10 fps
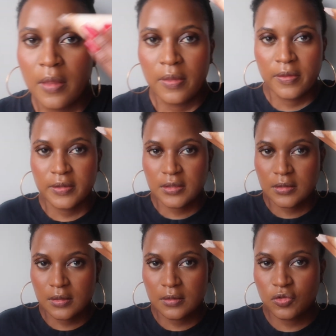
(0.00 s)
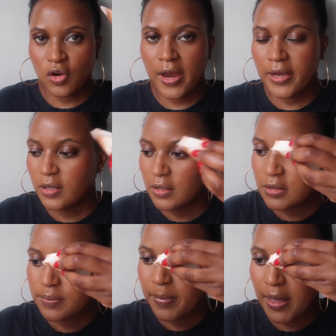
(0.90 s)
this triangular
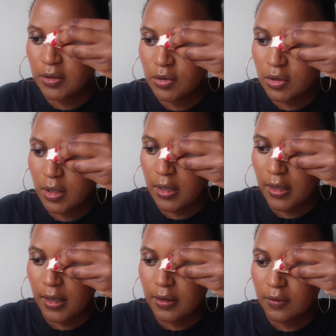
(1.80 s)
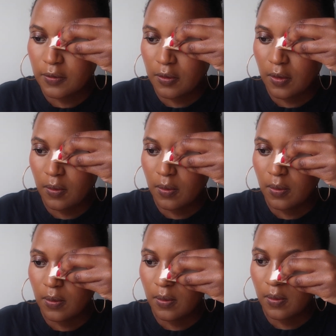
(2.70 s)
sponge and I kind of just go
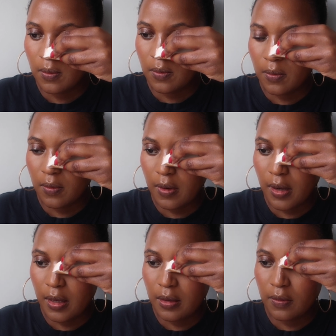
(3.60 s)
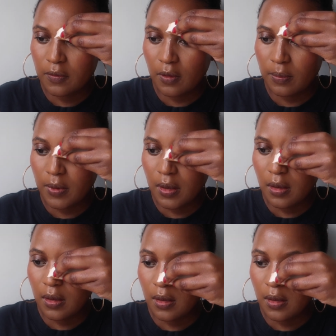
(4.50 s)
right at the top here.